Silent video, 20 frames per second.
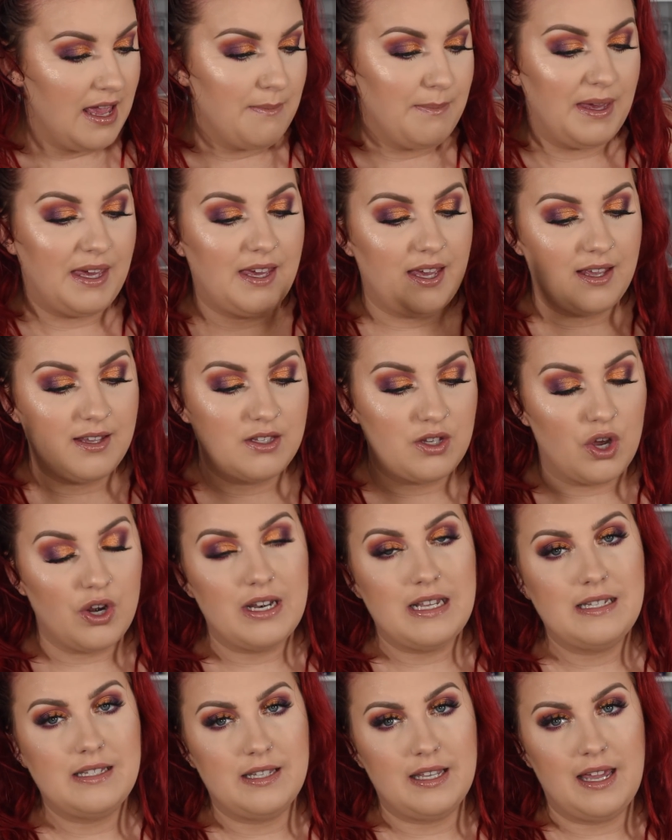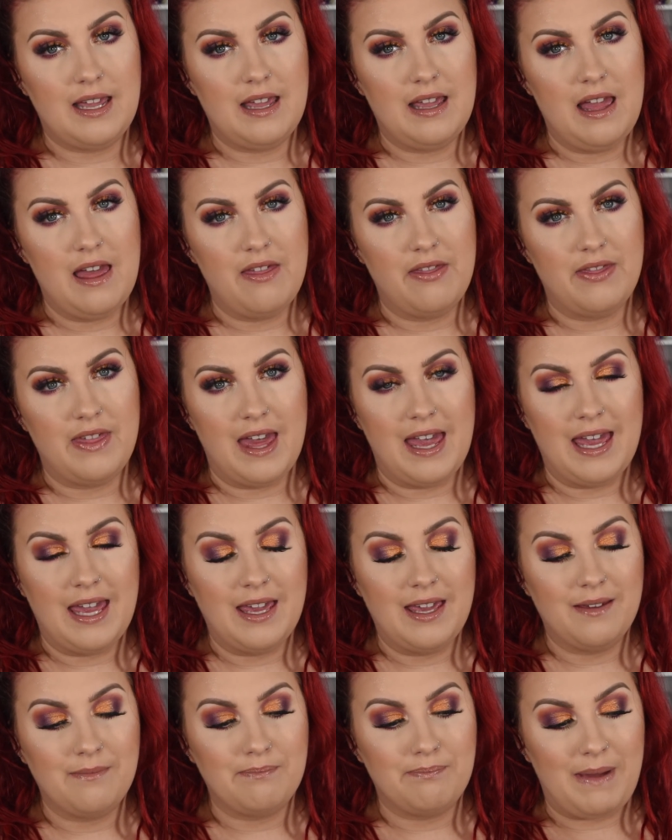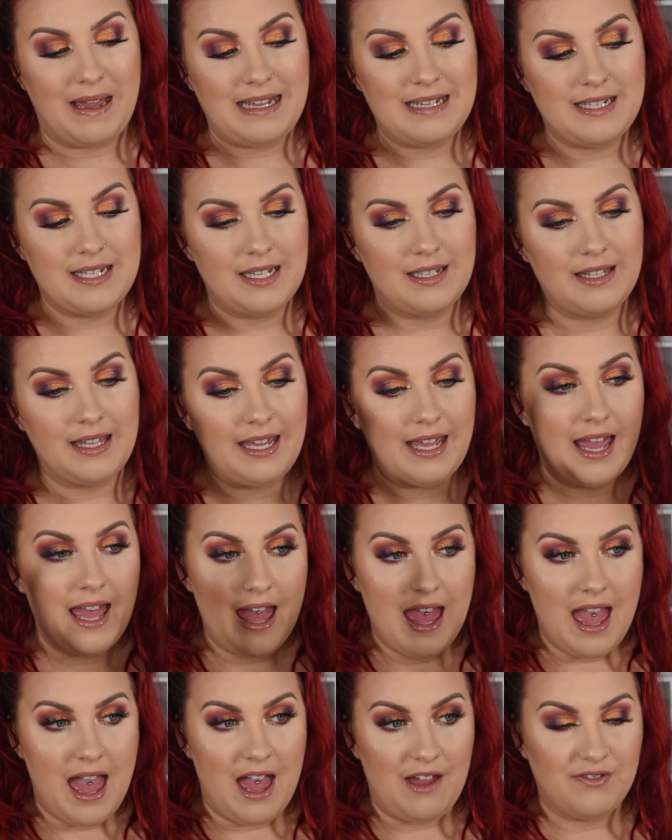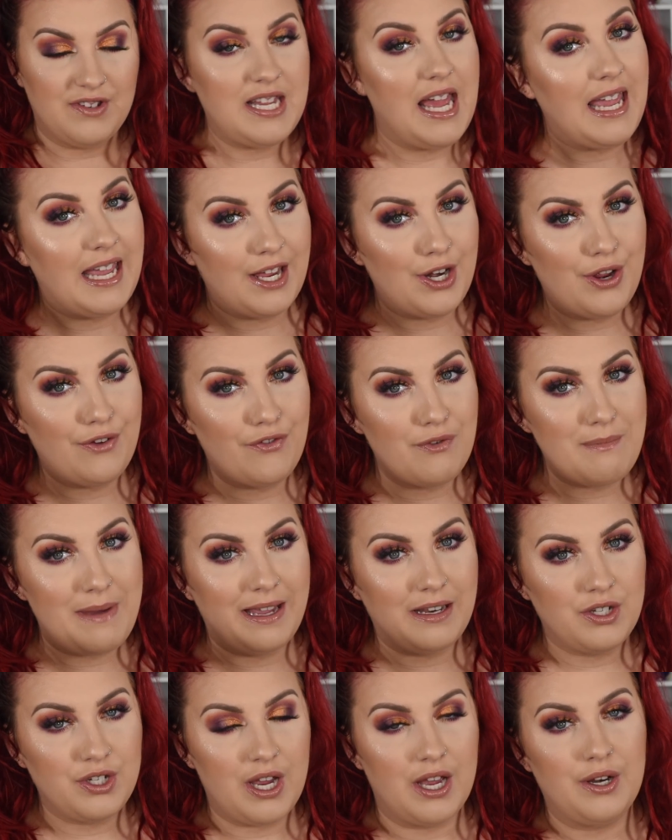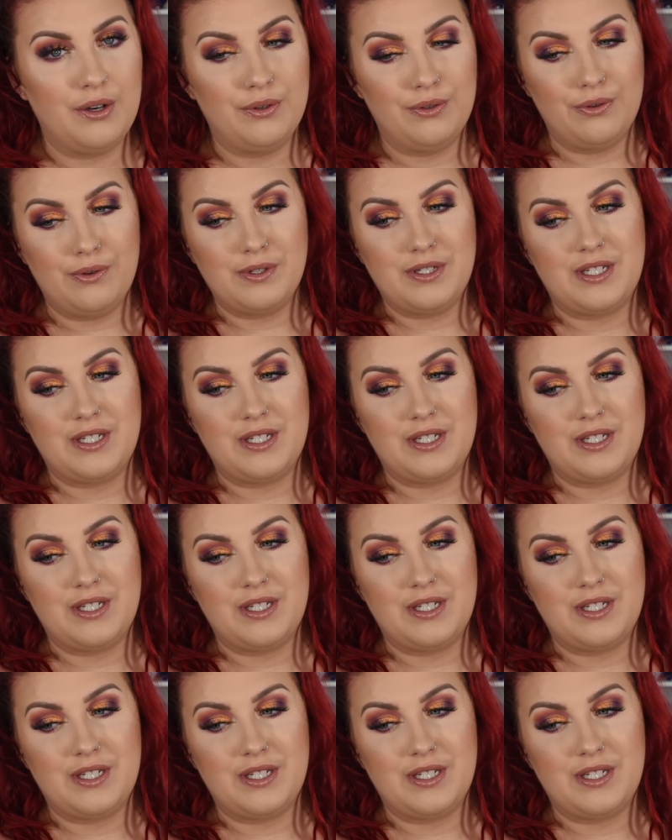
Because honestly, they basically have taken over my channel,